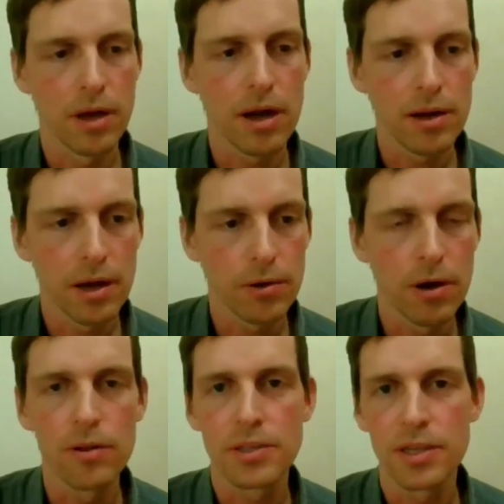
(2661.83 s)
cut
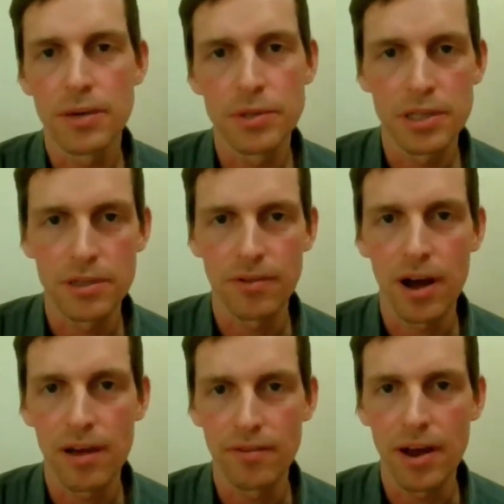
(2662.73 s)
out all the sequences of
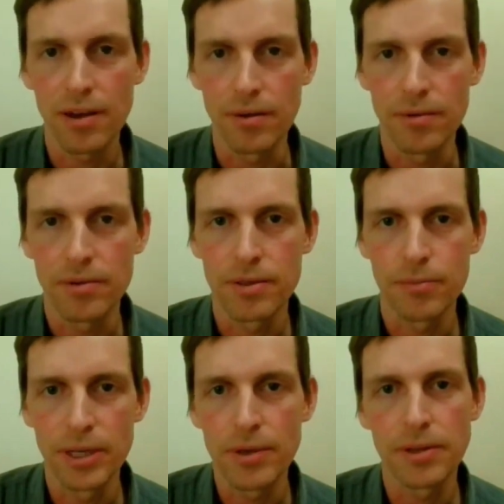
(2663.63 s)
high value.
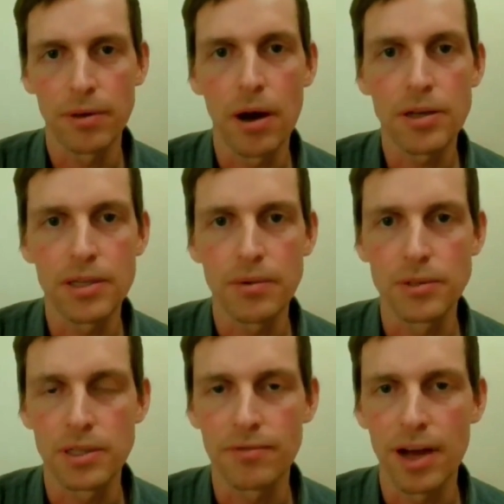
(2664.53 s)
So we know that there are
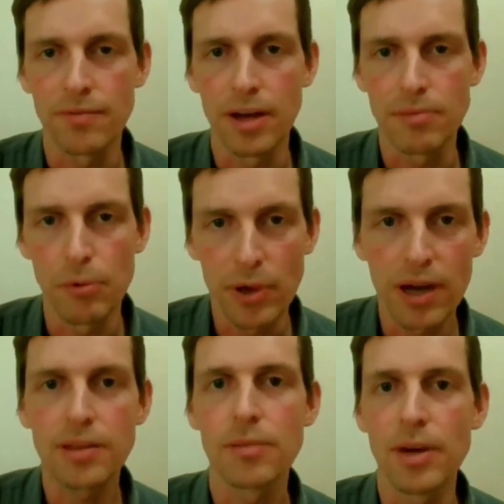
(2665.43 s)
sequences of high value, but we
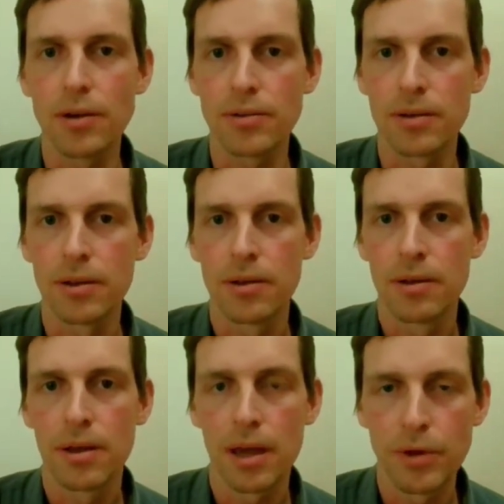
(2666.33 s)
cut them out
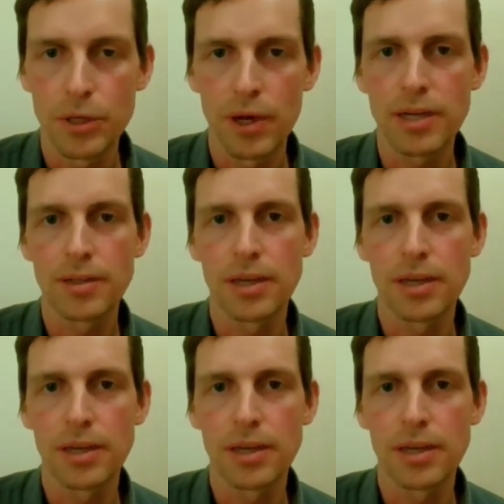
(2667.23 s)
and we trained